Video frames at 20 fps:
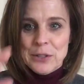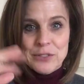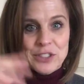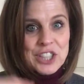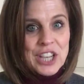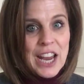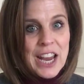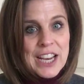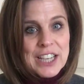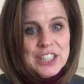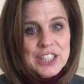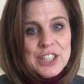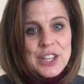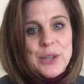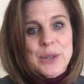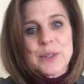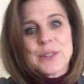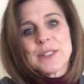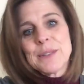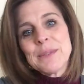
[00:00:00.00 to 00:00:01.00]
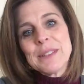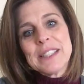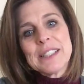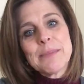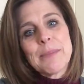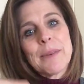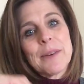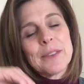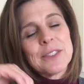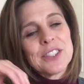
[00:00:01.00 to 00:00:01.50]
change those, and we
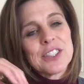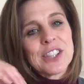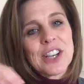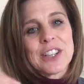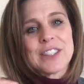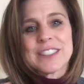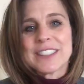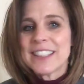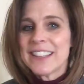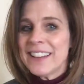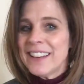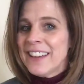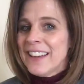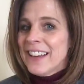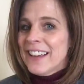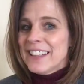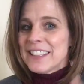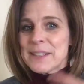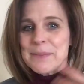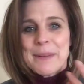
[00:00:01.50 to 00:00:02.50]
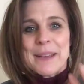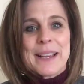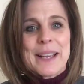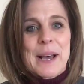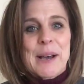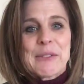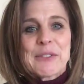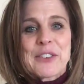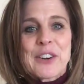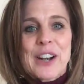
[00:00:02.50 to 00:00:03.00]
start to speak
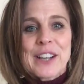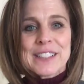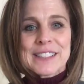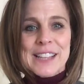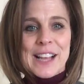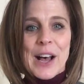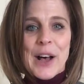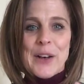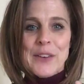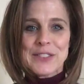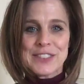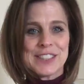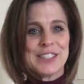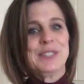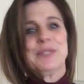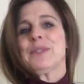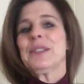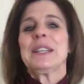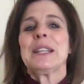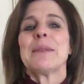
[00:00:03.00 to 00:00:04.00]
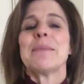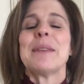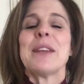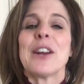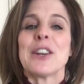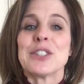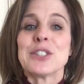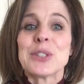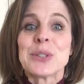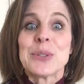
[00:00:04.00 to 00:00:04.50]
up for ourselves and really
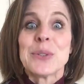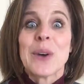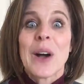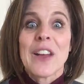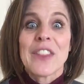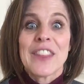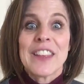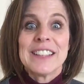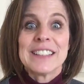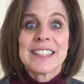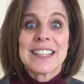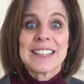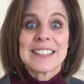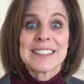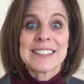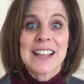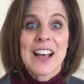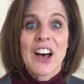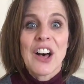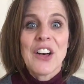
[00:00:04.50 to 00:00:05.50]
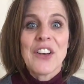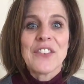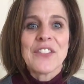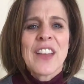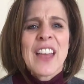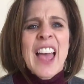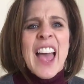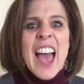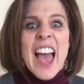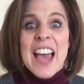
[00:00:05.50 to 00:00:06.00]
be our true authentic self.
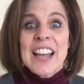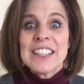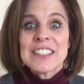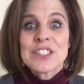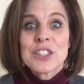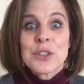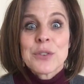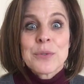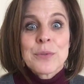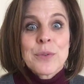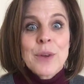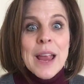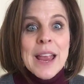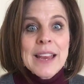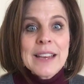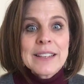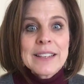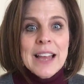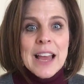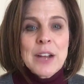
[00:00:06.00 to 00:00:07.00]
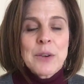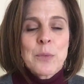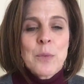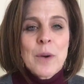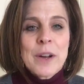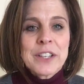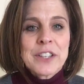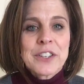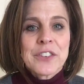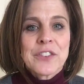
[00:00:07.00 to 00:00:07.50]
And it's great and
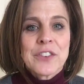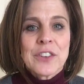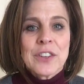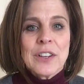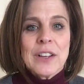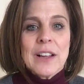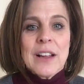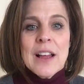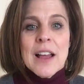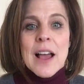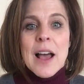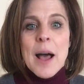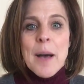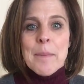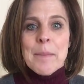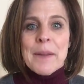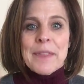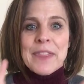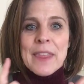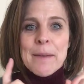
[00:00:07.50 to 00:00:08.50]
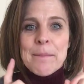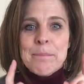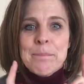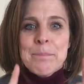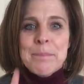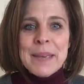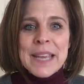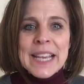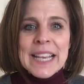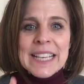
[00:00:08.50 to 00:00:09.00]
wonderful. But the
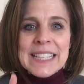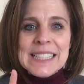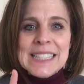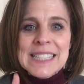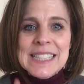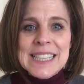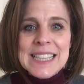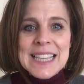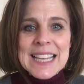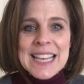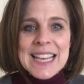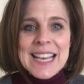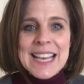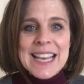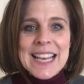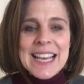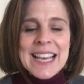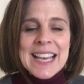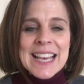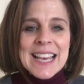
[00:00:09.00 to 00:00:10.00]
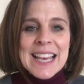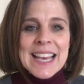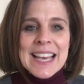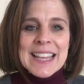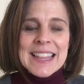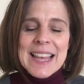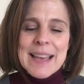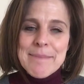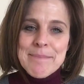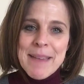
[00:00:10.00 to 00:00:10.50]
biggest thing
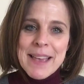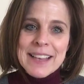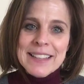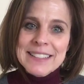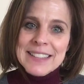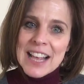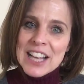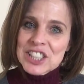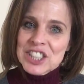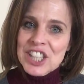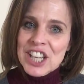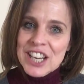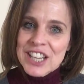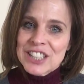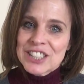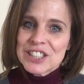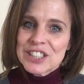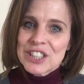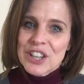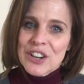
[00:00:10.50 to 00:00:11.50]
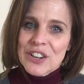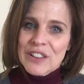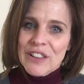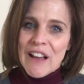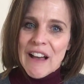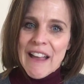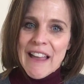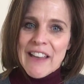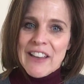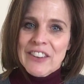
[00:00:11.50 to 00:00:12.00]
that makes that change in our
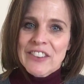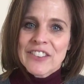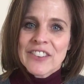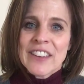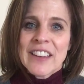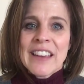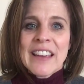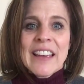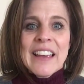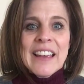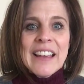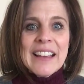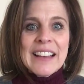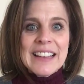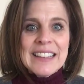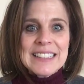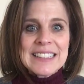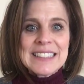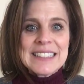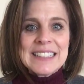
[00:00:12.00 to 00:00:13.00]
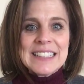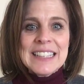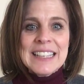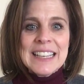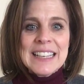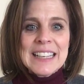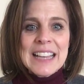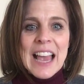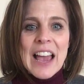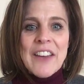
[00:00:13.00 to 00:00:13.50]
life is
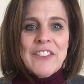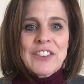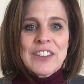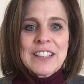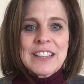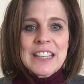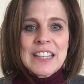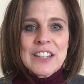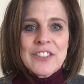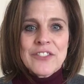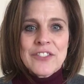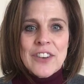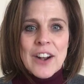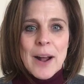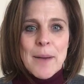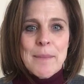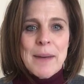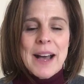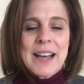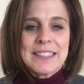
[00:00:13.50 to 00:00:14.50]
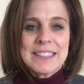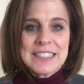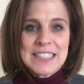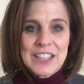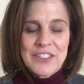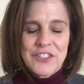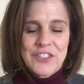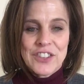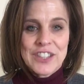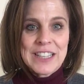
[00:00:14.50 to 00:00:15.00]
seeing everything from a
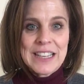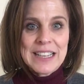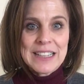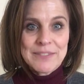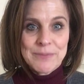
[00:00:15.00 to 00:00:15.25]
different